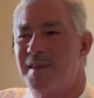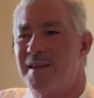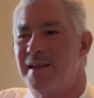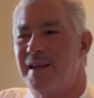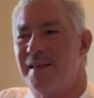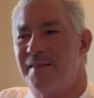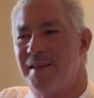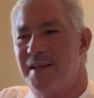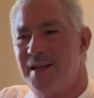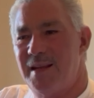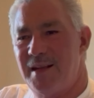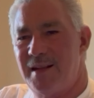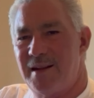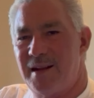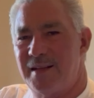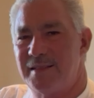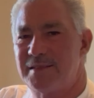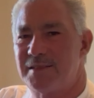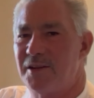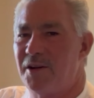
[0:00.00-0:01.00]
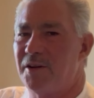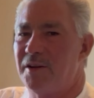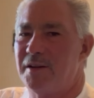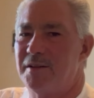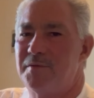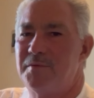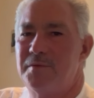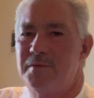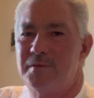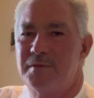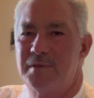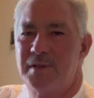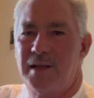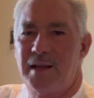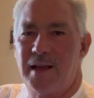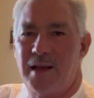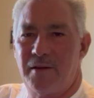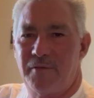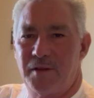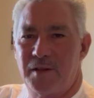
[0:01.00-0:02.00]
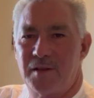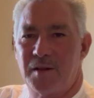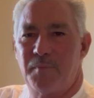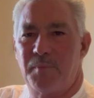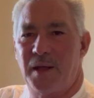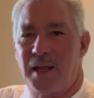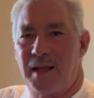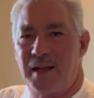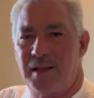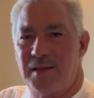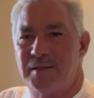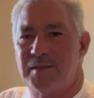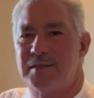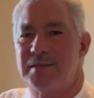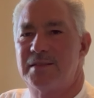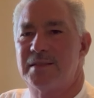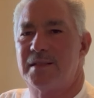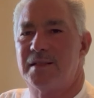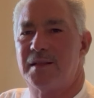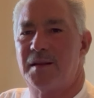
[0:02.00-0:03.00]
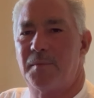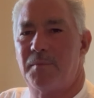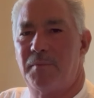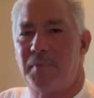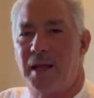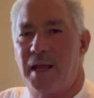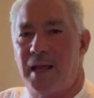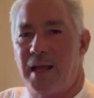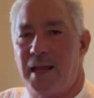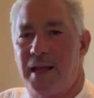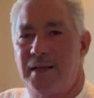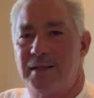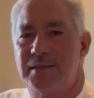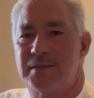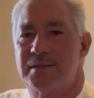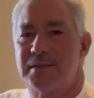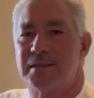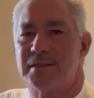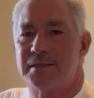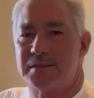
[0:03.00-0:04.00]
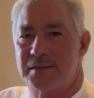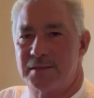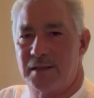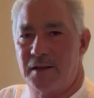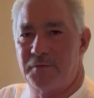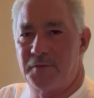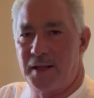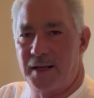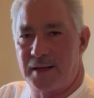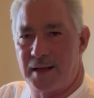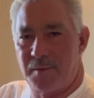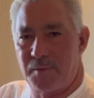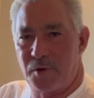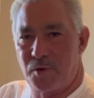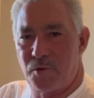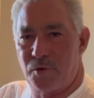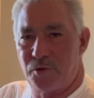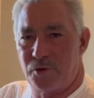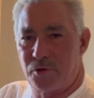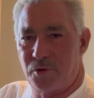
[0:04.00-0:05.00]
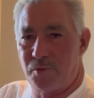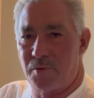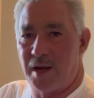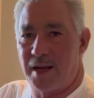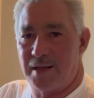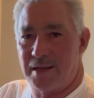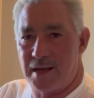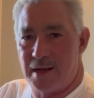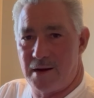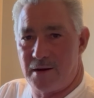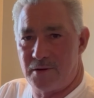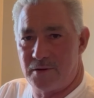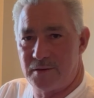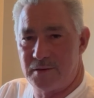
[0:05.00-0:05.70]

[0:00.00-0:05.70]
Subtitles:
And then I started having the pains and the aches and stuff like I'm going through right now.